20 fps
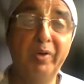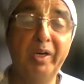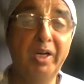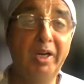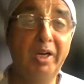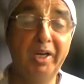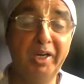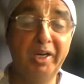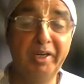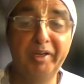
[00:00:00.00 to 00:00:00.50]

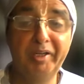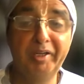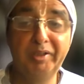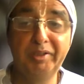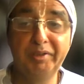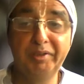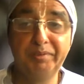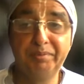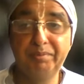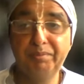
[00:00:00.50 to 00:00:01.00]
very
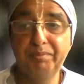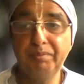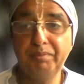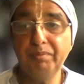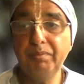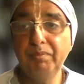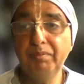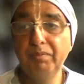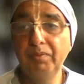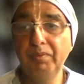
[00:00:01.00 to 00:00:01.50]
learned,
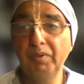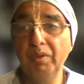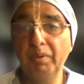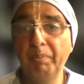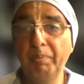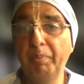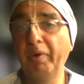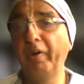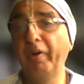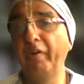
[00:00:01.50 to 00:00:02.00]

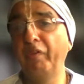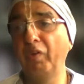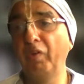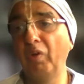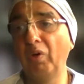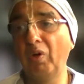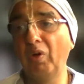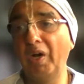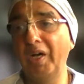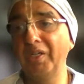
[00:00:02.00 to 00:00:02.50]

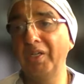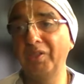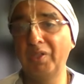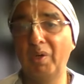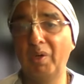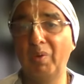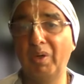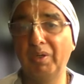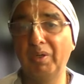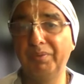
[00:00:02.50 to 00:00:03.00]
beautiful, and
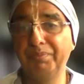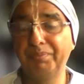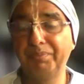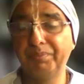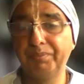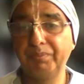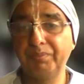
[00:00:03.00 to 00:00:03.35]
so on.